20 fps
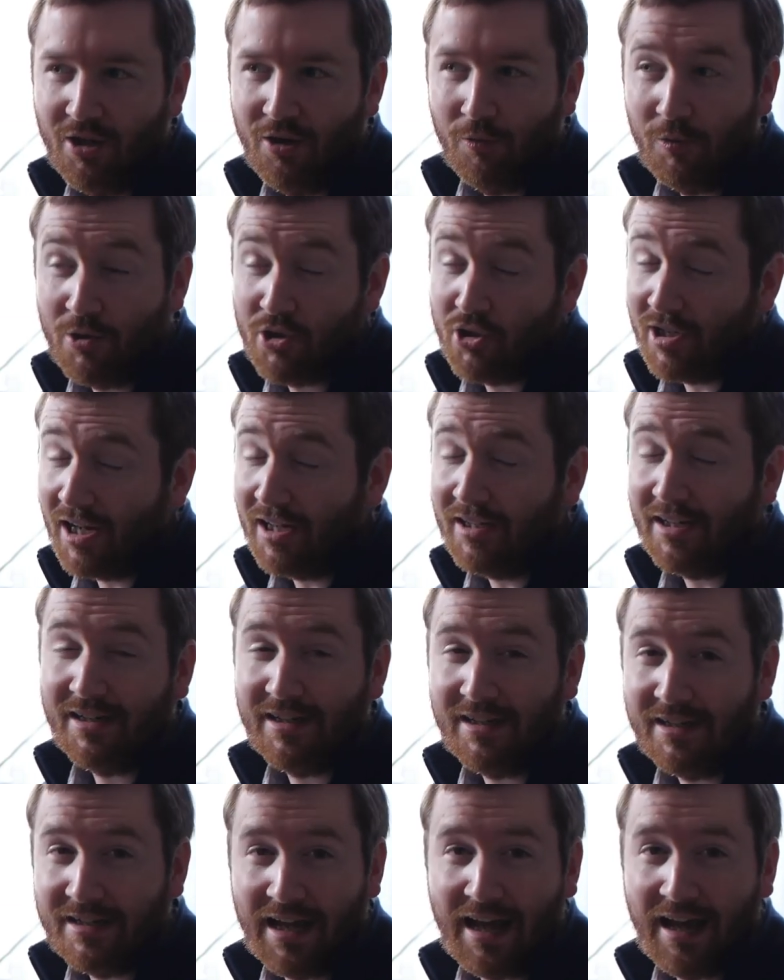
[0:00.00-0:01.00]
Which you kind of
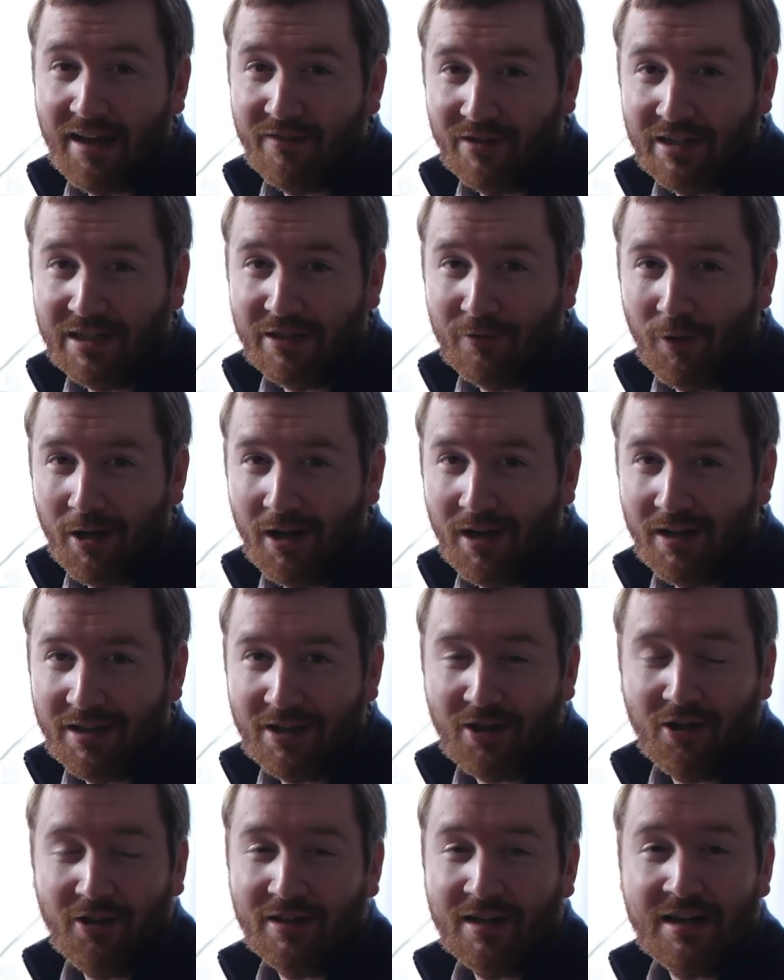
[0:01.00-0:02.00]
need to have anyway. They
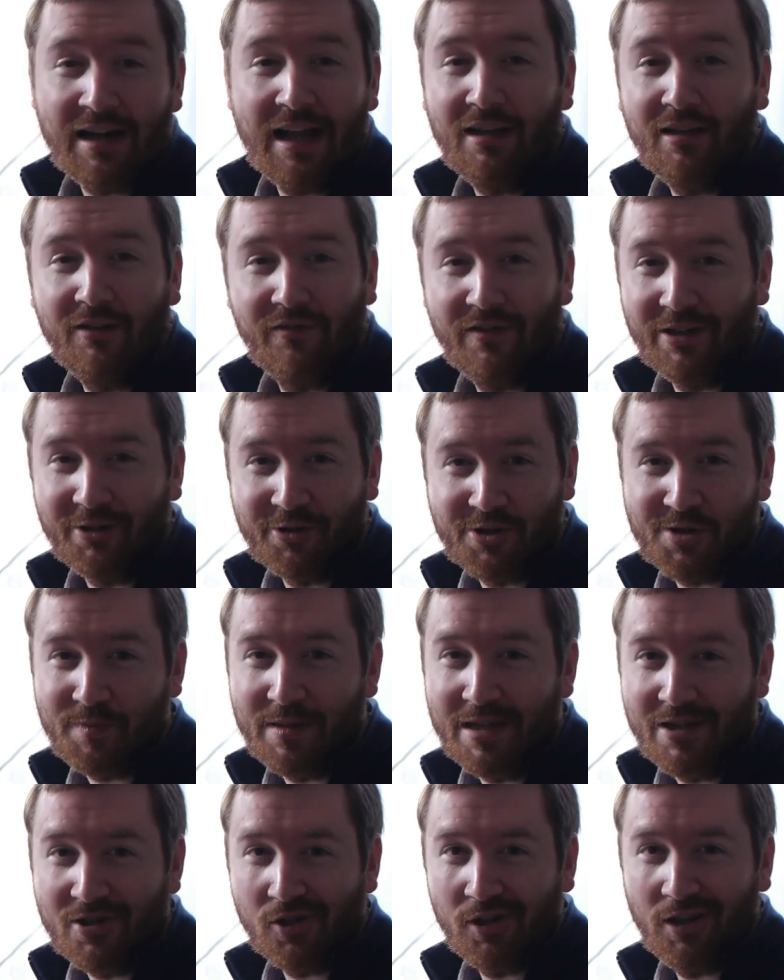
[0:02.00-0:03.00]
call it an elevator
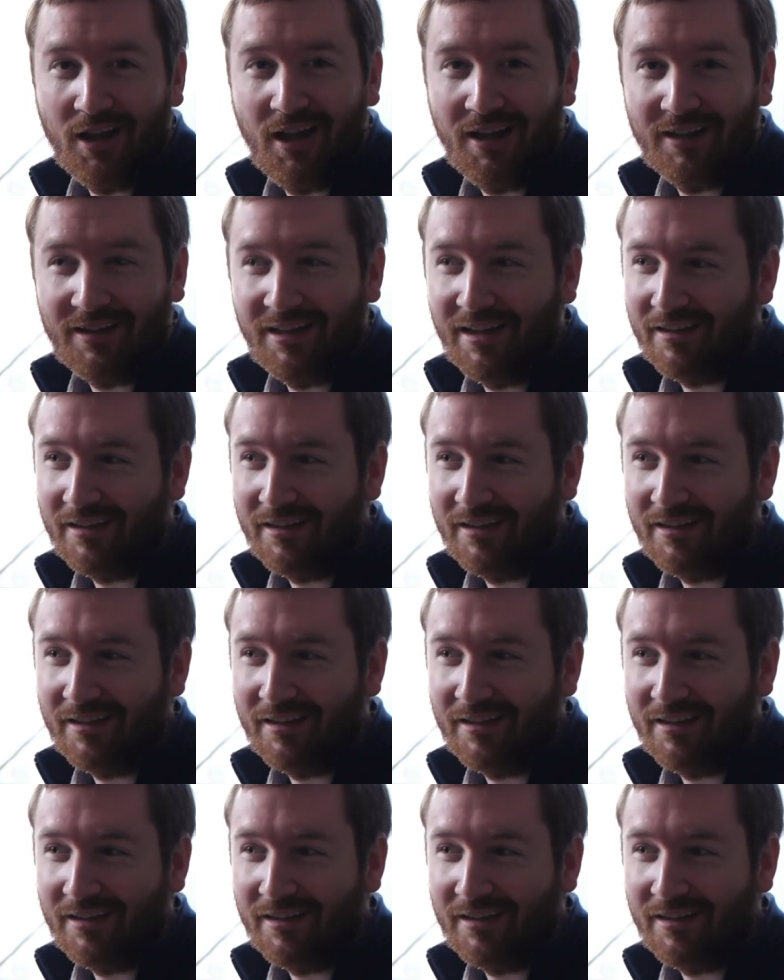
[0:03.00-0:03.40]
speech a lot.